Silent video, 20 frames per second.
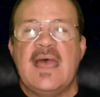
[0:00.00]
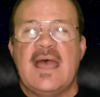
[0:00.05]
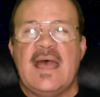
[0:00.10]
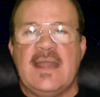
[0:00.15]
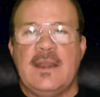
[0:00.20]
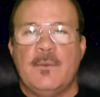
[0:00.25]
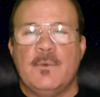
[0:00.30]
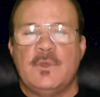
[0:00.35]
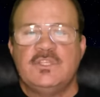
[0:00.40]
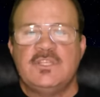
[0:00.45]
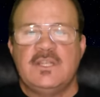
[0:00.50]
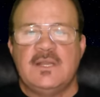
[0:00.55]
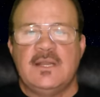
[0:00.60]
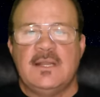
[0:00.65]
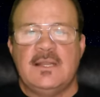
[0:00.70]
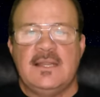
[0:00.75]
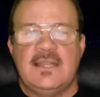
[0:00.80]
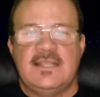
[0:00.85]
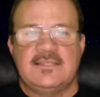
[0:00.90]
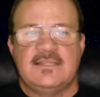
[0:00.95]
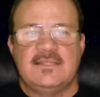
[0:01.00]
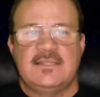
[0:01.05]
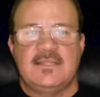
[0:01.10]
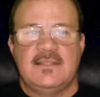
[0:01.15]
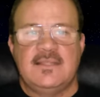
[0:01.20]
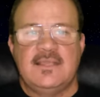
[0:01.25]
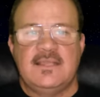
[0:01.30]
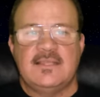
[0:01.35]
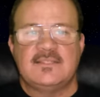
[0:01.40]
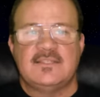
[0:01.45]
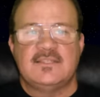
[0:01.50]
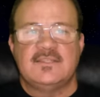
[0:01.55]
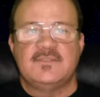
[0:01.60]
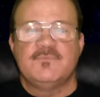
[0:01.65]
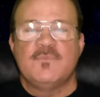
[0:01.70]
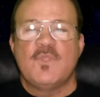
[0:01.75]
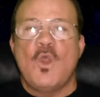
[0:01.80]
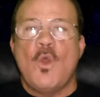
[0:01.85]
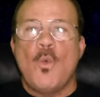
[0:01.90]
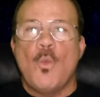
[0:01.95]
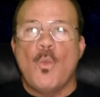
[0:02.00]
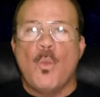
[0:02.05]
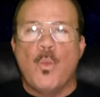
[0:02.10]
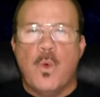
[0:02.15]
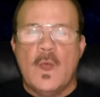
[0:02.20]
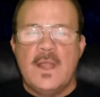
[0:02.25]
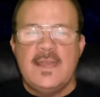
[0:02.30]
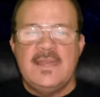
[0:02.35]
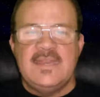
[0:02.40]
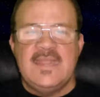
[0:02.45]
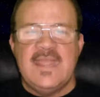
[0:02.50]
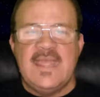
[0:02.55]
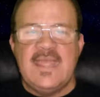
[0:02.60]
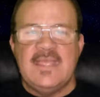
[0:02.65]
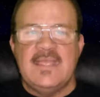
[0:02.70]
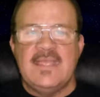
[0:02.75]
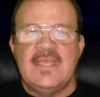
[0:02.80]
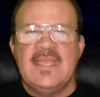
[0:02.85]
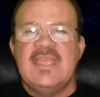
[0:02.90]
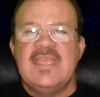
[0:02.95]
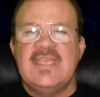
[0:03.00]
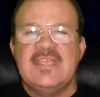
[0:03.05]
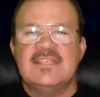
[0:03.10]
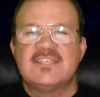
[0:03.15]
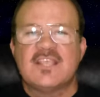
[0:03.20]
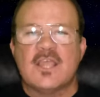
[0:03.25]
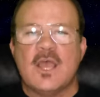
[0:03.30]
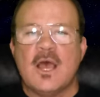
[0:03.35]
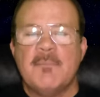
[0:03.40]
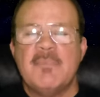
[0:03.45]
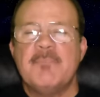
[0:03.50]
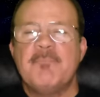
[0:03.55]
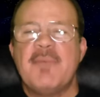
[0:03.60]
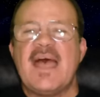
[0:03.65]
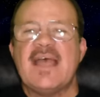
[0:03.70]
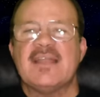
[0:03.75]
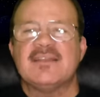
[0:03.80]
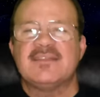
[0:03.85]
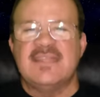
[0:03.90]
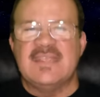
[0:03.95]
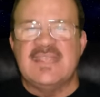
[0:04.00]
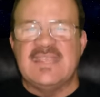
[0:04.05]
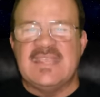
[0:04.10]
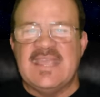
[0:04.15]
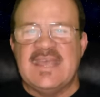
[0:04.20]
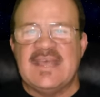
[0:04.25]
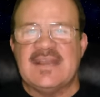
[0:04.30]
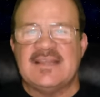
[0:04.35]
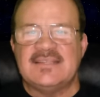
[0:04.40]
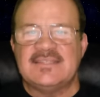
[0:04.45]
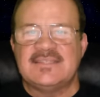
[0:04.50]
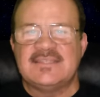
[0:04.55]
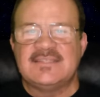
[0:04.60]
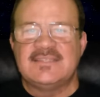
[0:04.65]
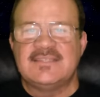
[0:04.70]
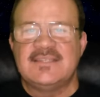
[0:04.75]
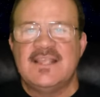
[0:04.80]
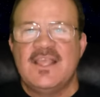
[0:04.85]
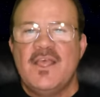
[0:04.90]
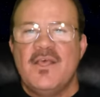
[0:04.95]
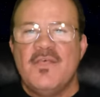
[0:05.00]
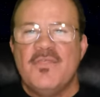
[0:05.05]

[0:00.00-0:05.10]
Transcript: And I want you to listen to this. One day, he's coming back to get us,